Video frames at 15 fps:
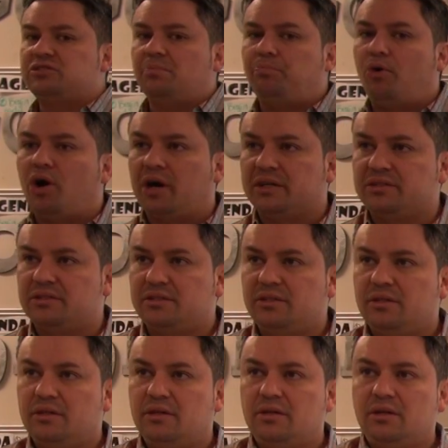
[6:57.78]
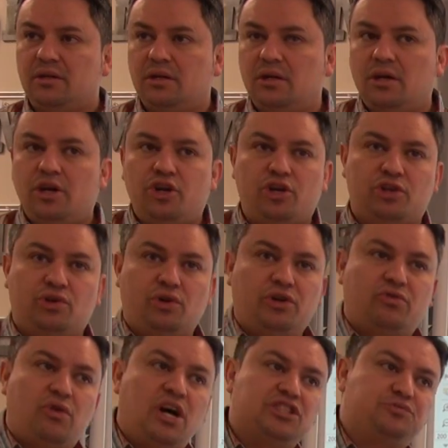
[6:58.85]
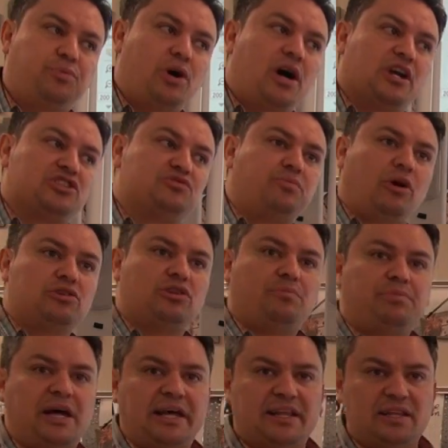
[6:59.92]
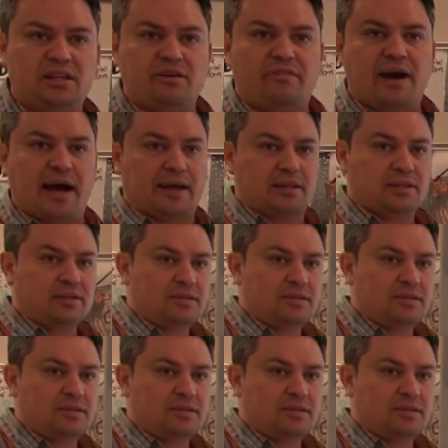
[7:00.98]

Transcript: apart. You're doing cross products, multiply and divide.